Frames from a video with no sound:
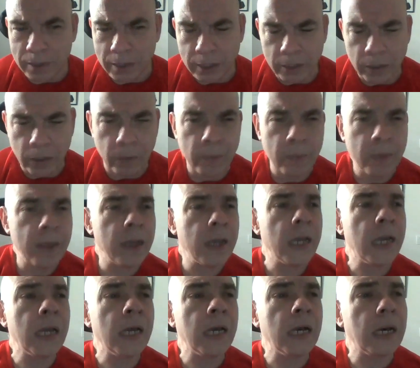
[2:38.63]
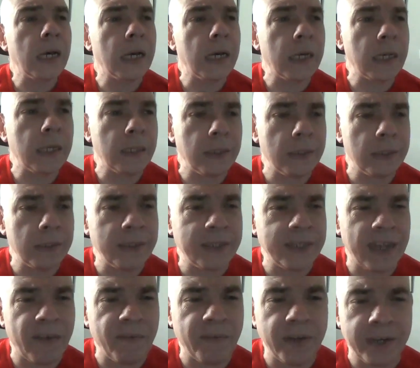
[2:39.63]
The
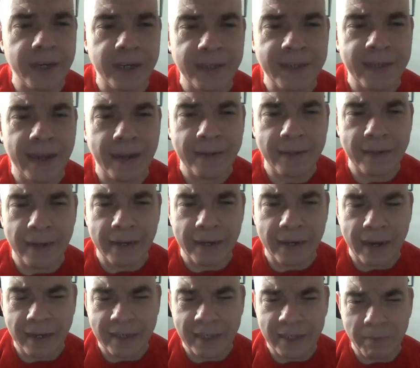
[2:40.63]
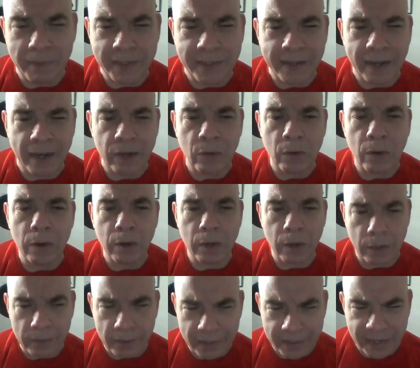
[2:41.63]
70s, has to be said,
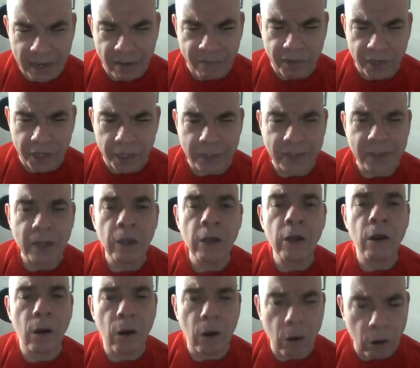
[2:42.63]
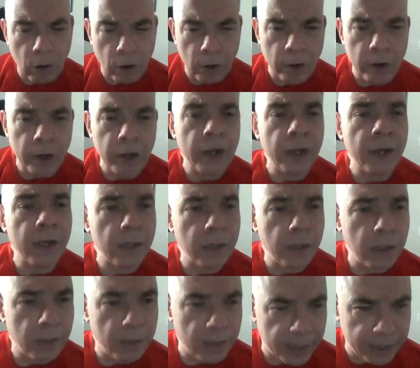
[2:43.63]
the 70s are
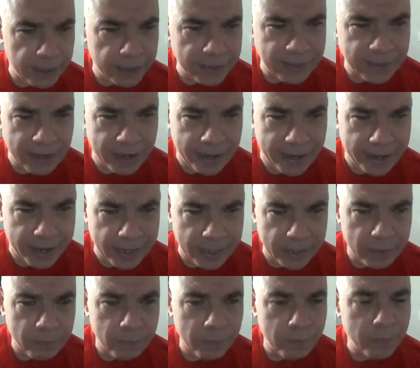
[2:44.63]
the Kiss decade